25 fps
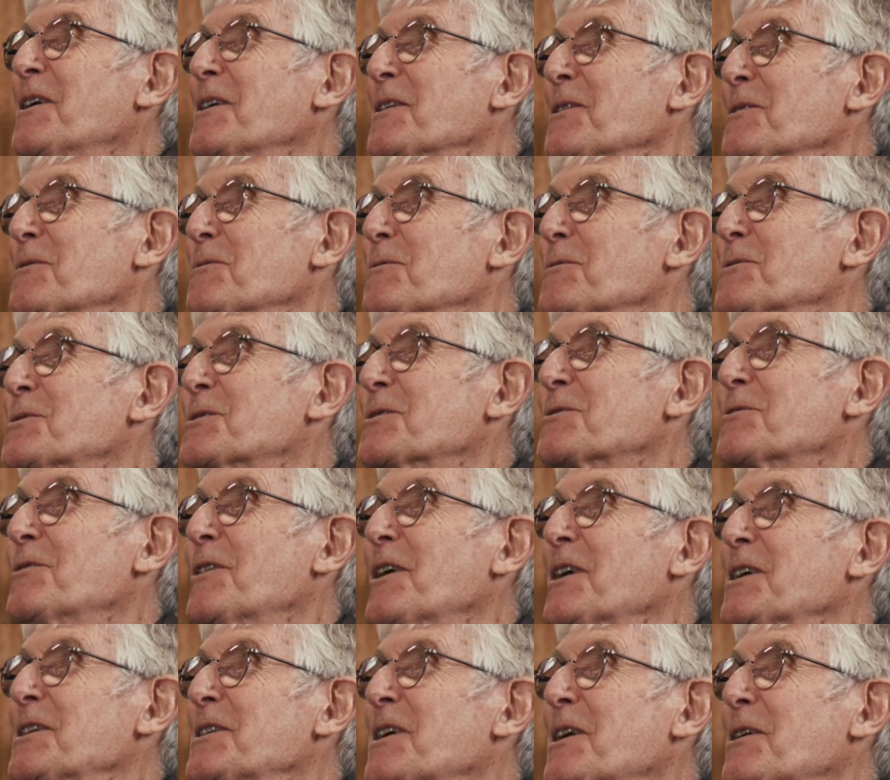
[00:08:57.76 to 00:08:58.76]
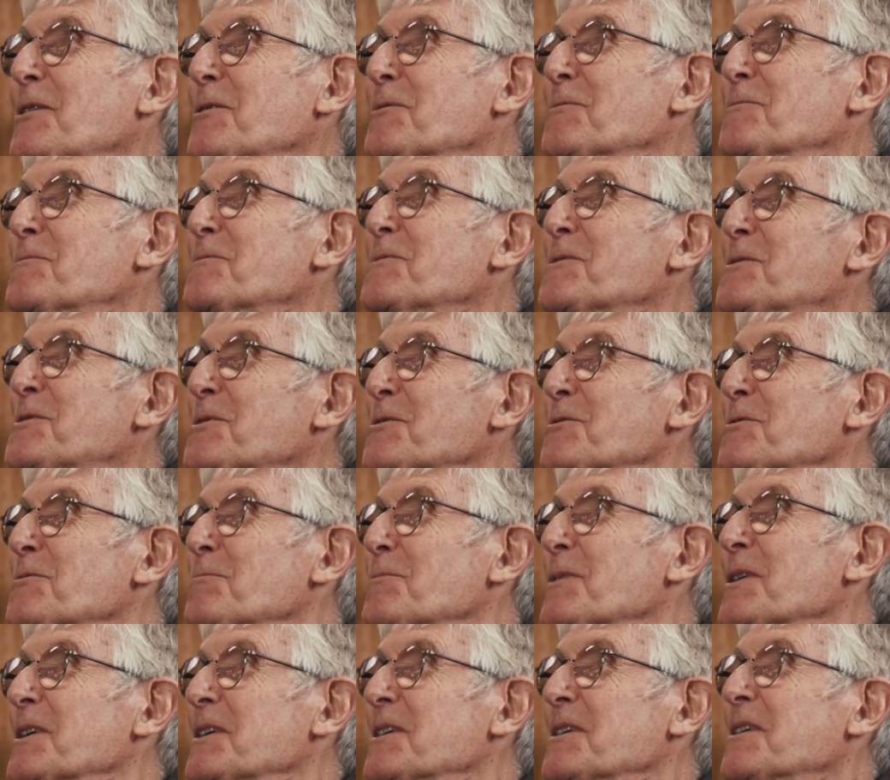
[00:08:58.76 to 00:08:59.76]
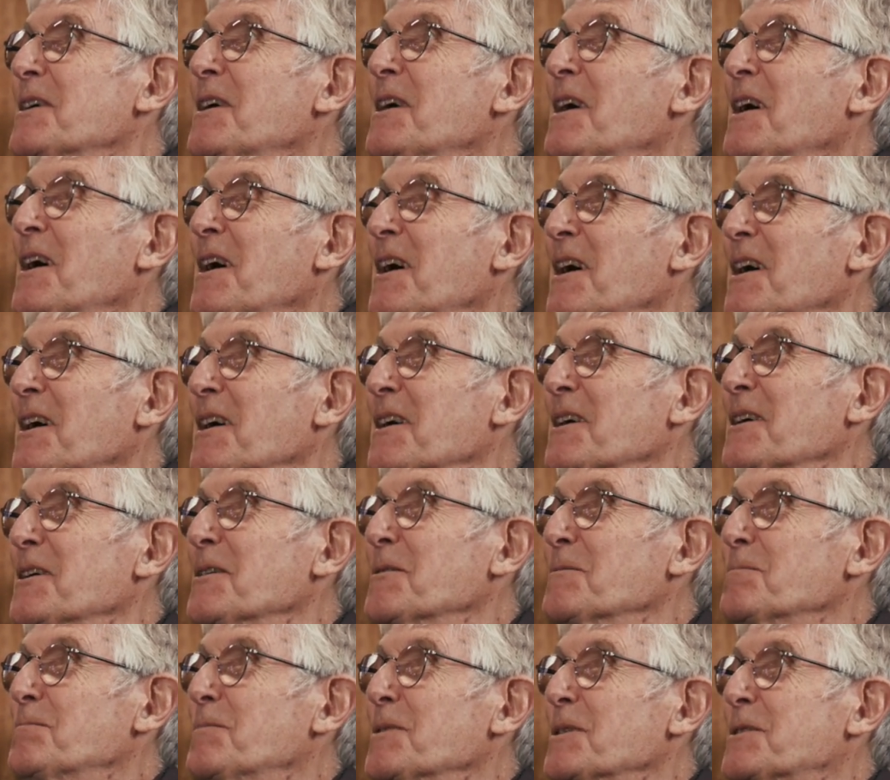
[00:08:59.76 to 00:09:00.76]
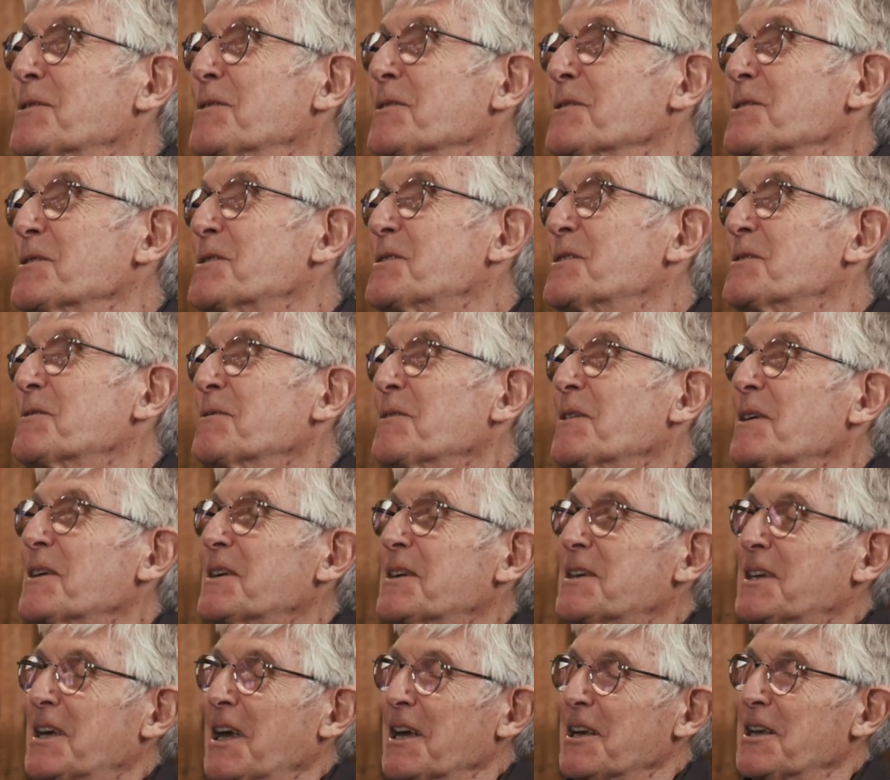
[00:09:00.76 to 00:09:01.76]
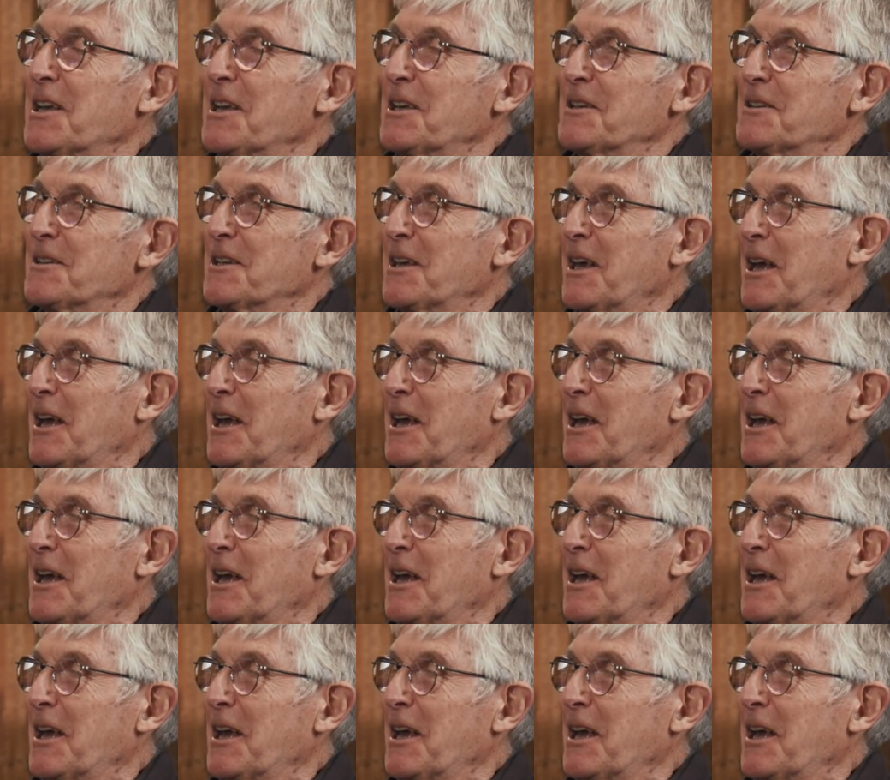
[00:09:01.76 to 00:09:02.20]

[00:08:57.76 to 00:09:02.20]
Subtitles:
was a great help to me because getting the